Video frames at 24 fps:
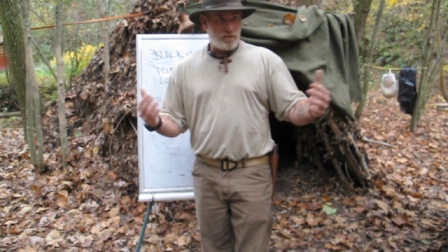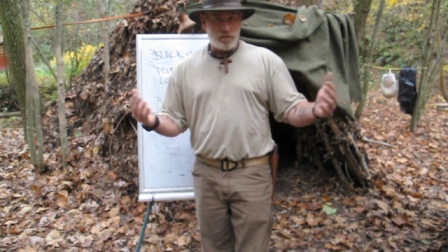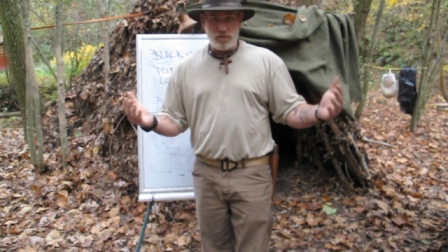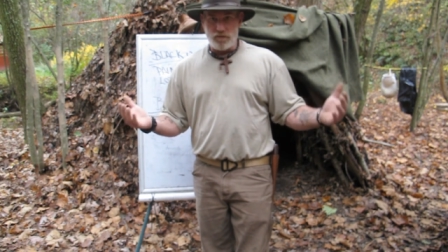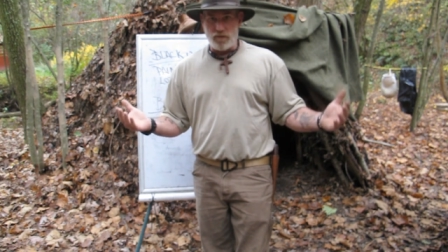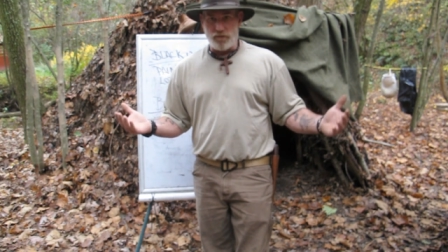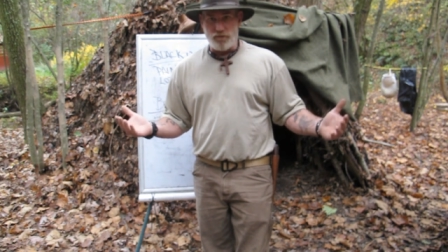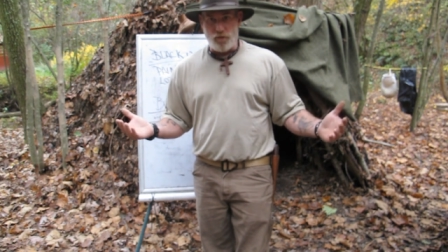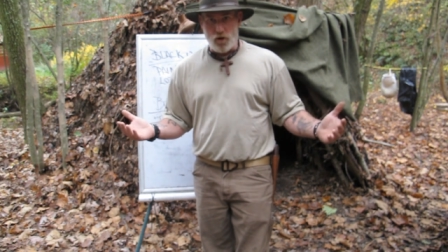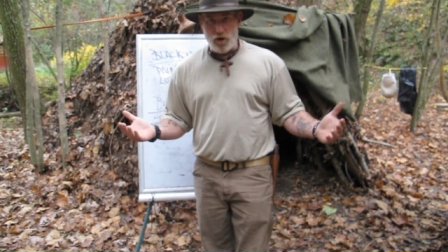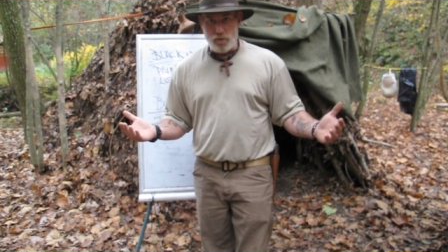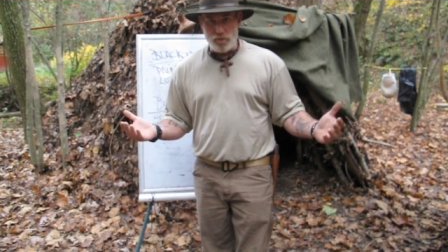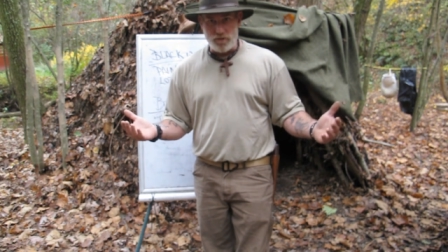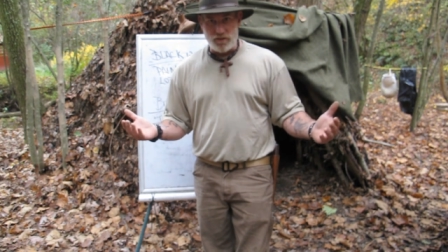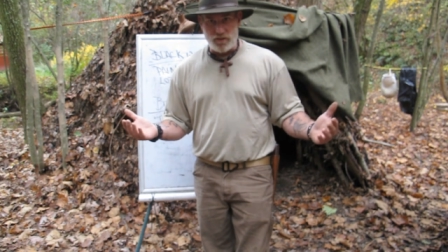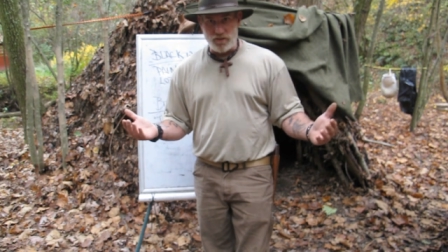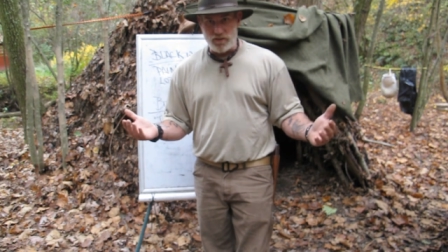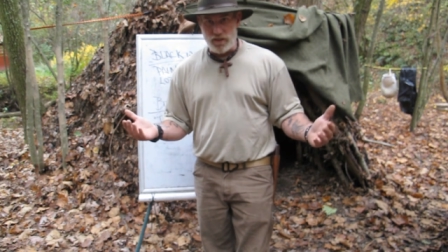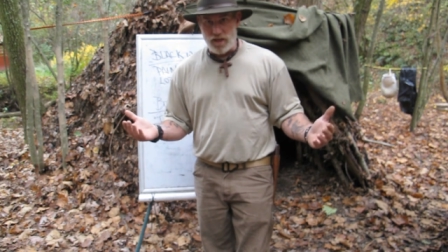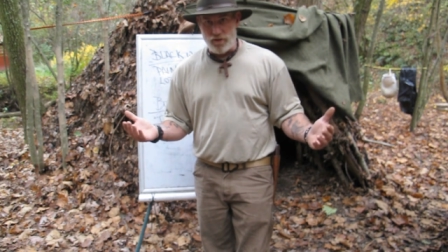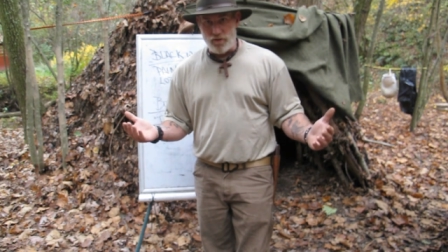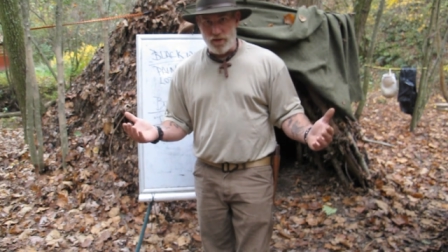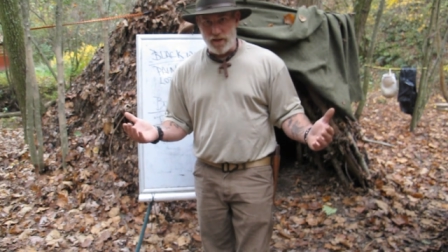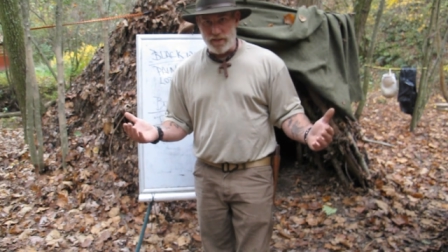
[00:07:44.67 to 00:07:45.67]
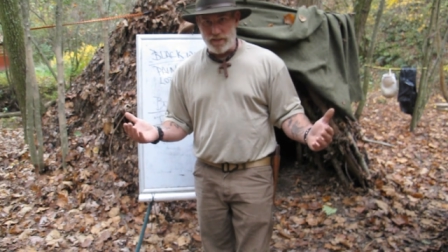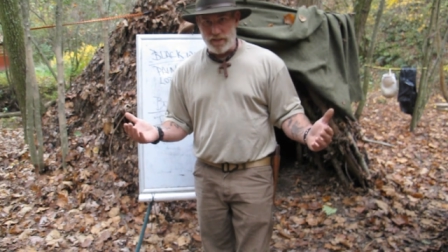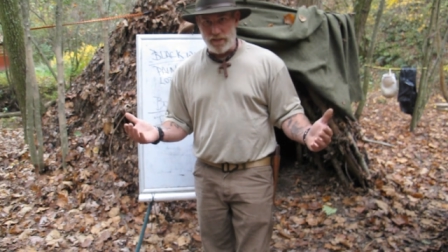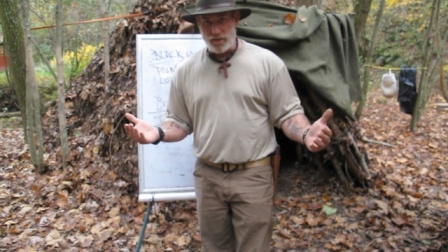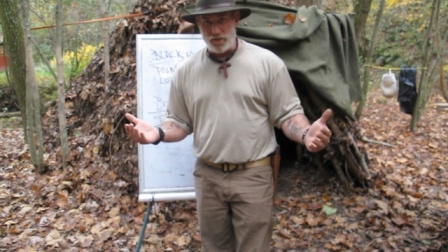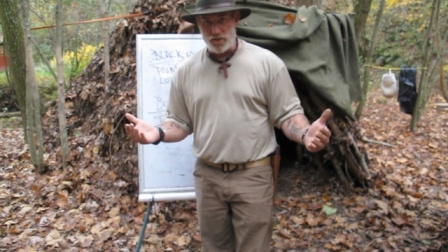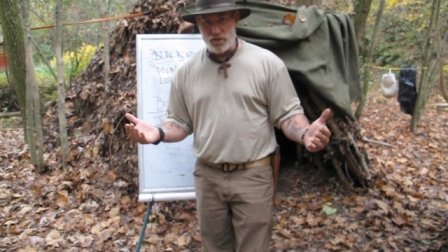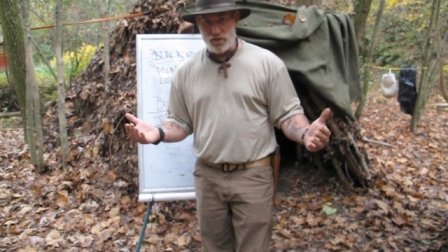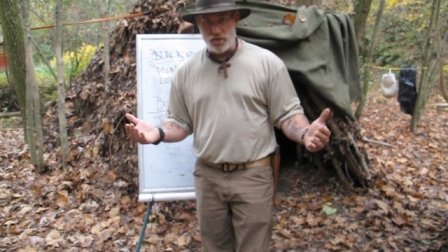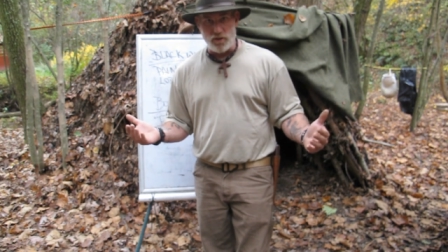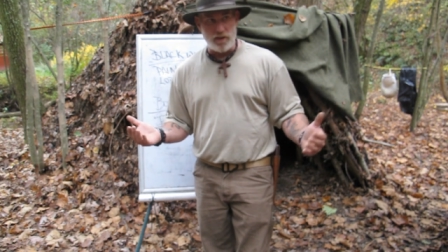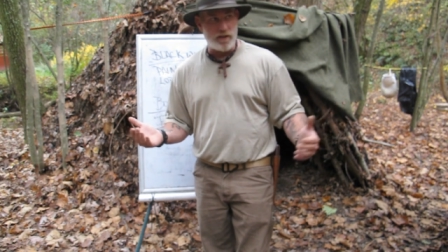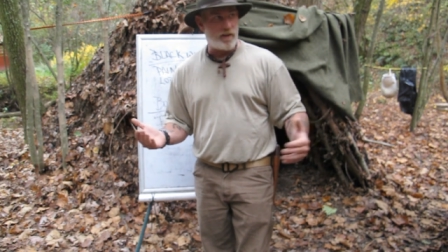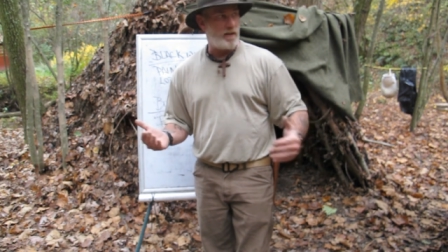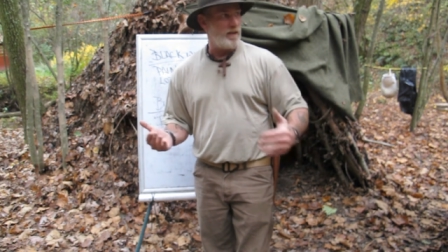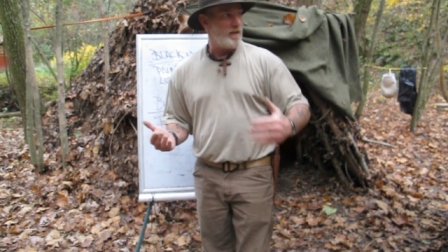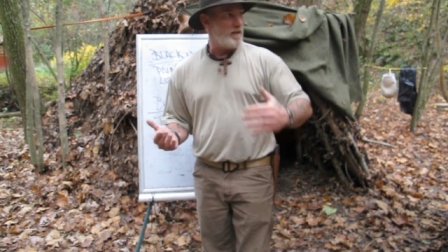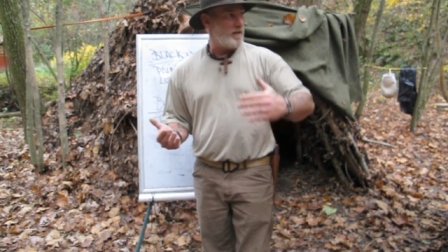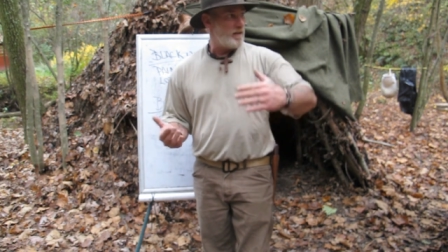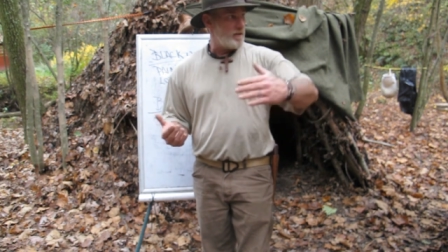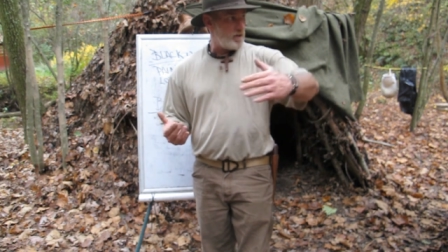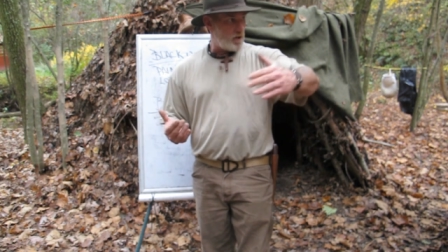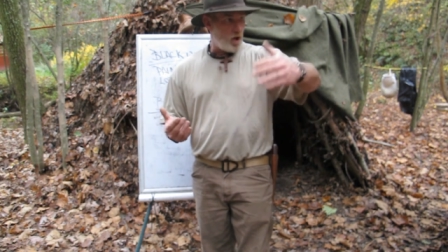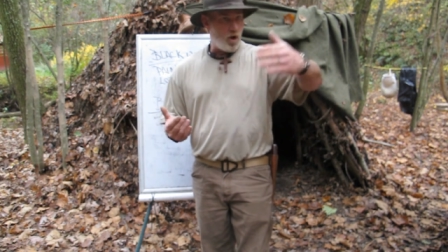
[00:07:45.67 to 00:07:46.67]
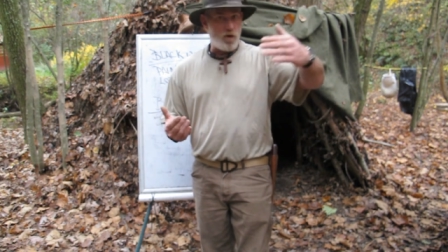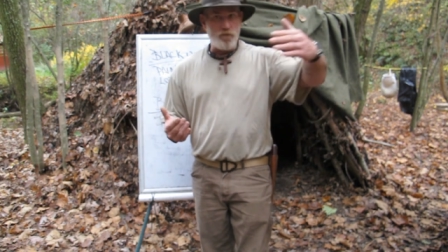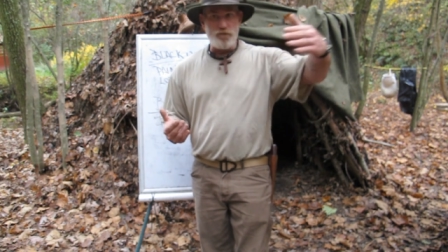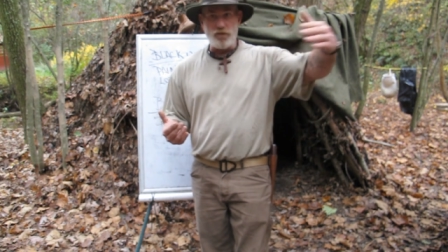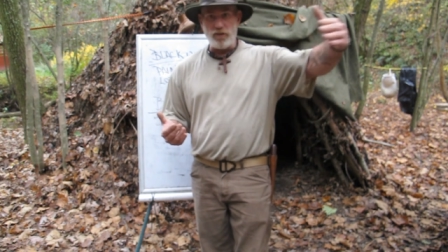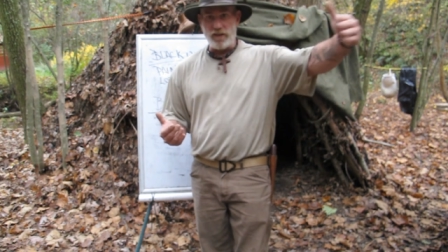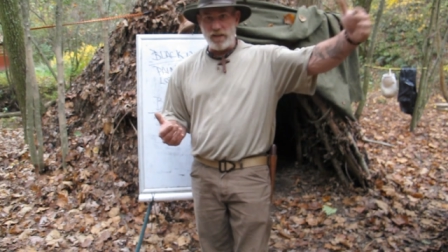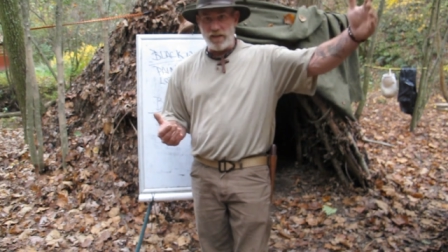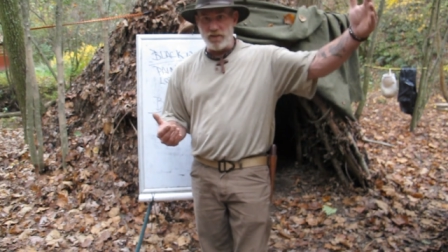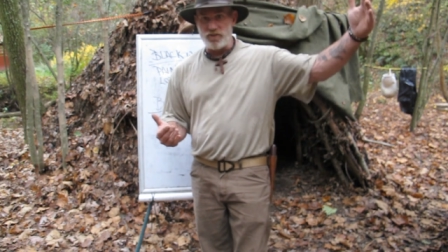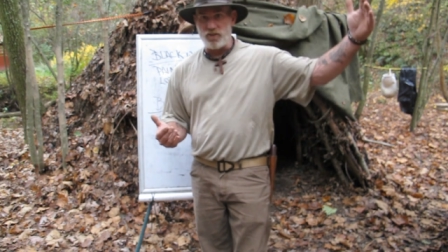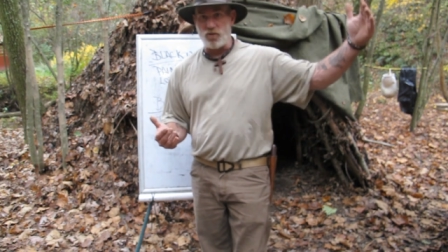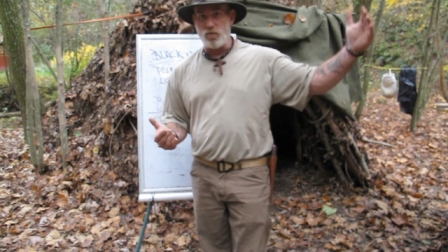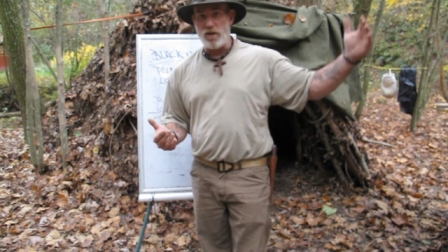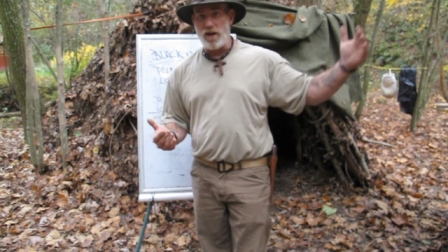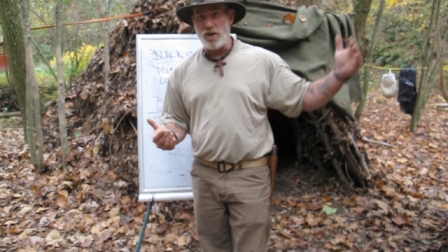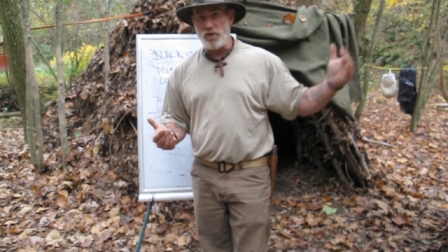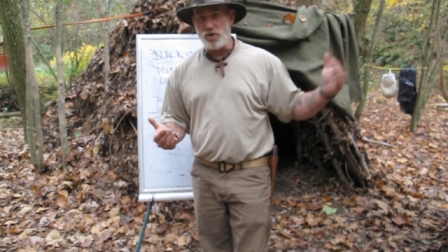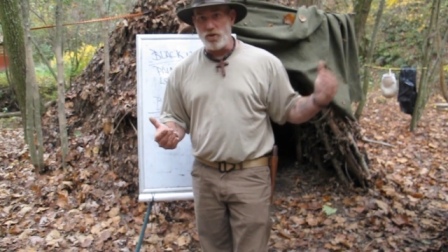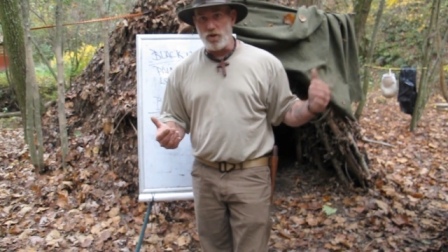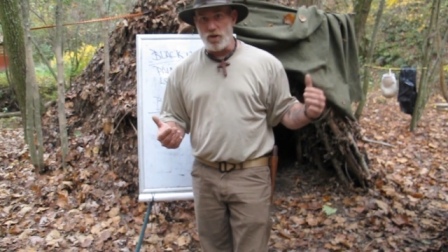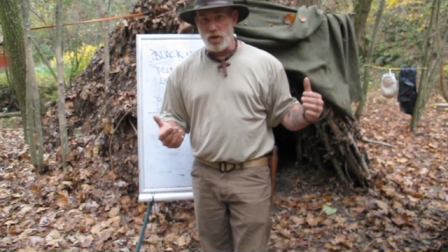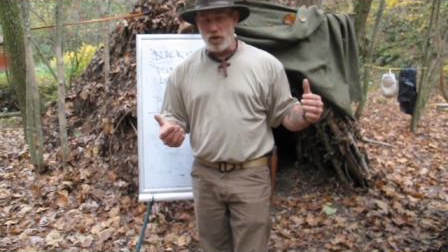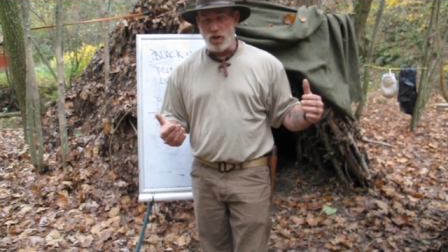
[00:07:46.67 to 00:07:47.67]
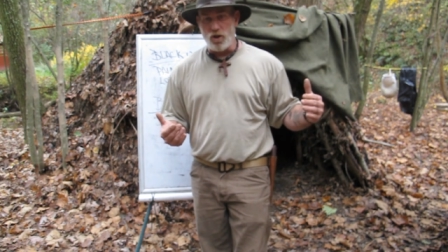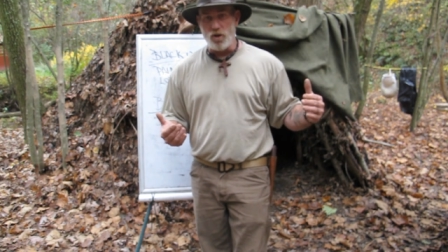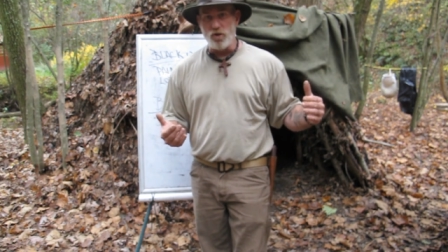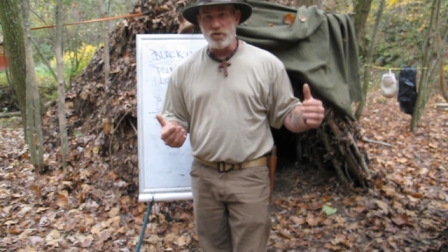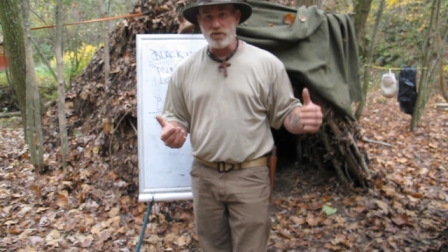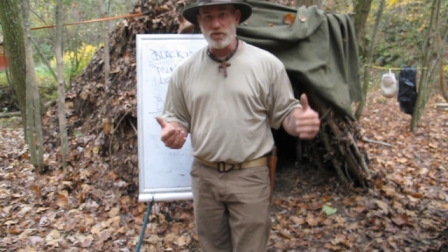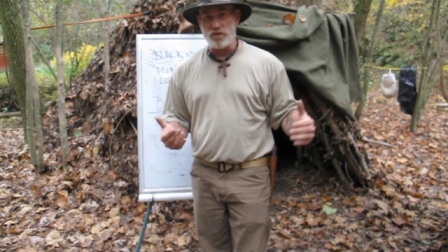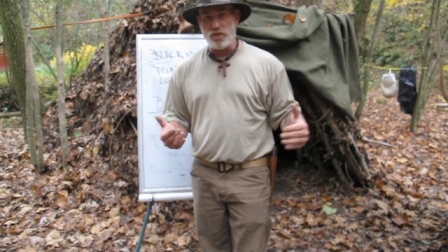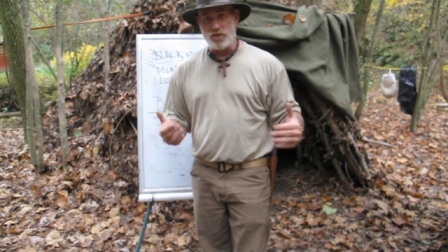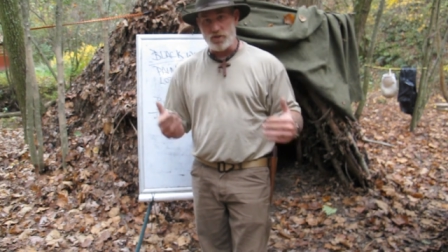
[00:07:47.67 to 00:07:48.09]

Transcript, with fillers: the pharmacy's not right down the street. Hopefully it's around you close.